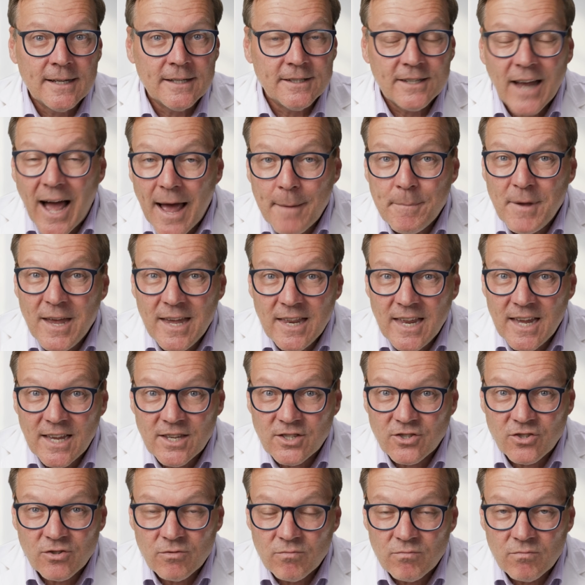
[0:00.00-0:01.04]

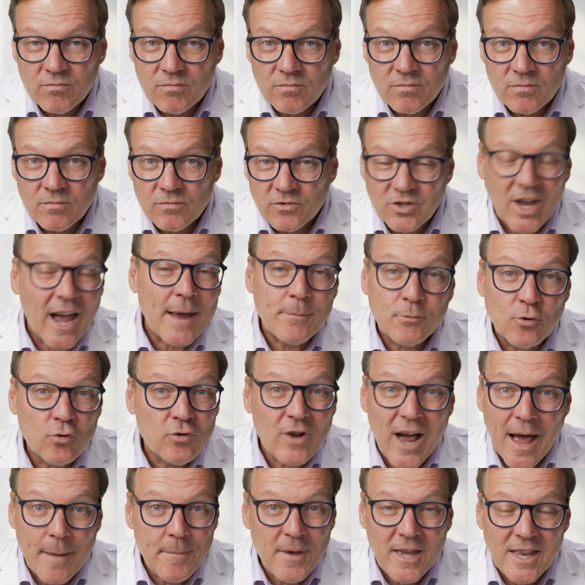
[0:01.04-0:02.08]
Diabetes, type 2
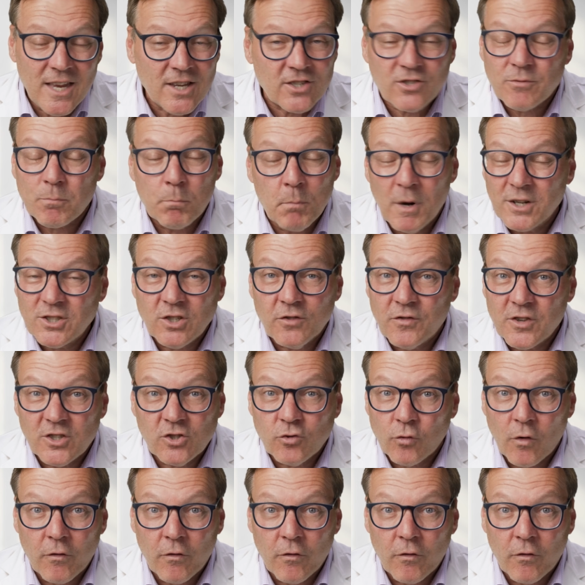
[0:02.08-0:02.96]
diabetes, much of it's